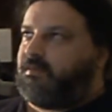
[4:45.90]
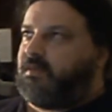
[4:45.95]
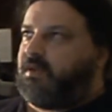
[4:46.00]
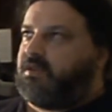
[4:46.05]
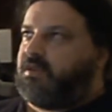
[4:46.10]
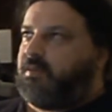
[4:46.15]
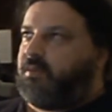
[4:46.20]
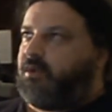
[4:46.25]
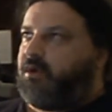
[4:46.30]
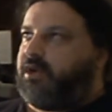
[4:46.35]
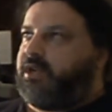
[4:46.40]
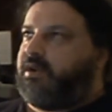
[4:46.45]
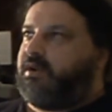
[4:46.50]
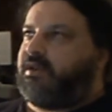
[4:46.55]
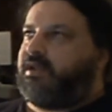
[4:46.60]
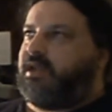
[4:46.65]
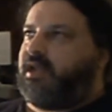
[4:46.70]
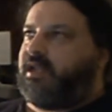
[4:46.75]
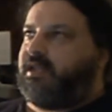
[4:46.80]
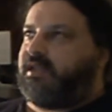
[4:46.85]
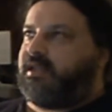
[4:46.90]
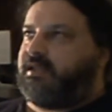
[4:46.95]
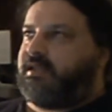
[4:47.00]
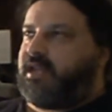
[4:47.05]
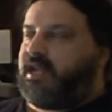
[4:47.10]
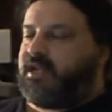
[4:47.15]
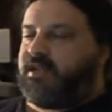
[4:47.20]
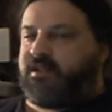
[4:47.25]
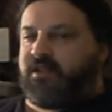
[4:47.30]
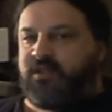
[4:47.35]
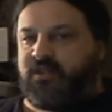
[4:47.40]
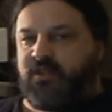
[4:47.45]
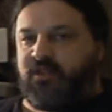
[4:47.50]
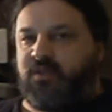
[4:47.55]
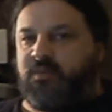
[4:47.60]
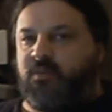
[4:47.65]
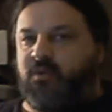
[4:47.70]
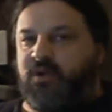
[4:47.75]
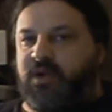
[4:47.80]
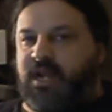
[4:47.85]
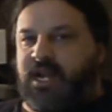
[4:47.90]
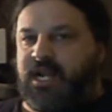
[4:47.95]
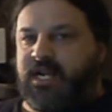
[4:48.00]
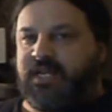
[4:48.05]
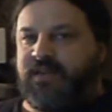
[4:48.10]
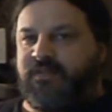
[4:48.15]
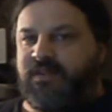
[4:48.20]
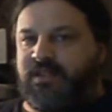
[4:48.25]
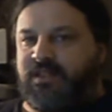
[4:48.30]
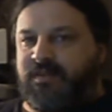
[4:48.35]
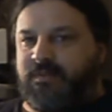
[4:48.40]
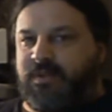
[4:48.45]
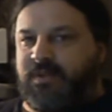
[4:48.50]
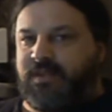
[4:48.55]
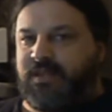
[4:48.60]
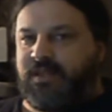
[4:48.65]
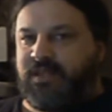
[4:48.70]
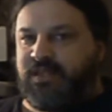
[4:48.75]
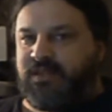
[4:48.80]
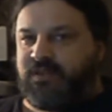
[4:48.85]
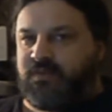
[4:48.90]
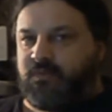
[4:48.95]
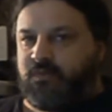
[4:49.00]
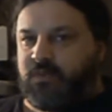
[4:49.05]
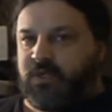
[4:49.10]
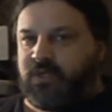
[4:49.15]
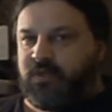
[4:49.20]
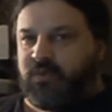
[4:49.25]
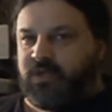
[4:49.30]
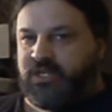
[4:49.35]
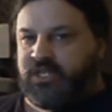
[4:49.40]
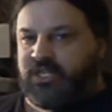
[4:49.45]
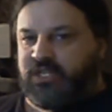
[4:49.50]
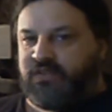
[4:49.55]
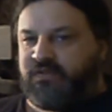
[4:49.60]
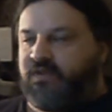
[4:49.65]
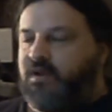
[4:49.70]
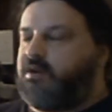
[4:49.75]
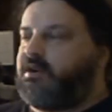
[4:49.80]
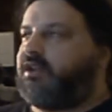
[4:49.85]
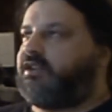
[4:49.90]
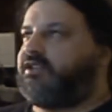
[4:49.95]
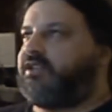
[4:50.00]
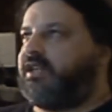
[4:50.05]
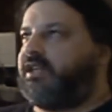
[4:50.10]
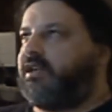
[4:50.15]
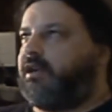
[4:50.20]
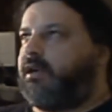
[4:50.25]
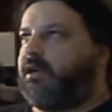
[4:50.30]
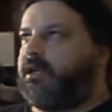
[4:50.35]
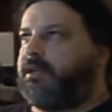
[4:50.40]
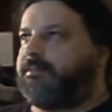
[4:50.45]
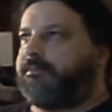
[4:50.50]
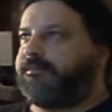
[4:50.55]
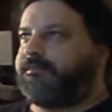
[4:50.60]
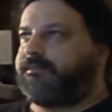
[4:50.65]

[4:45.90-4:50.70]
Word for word: the more you tend to do, the more active she's in the middle. And this is when she's focusing on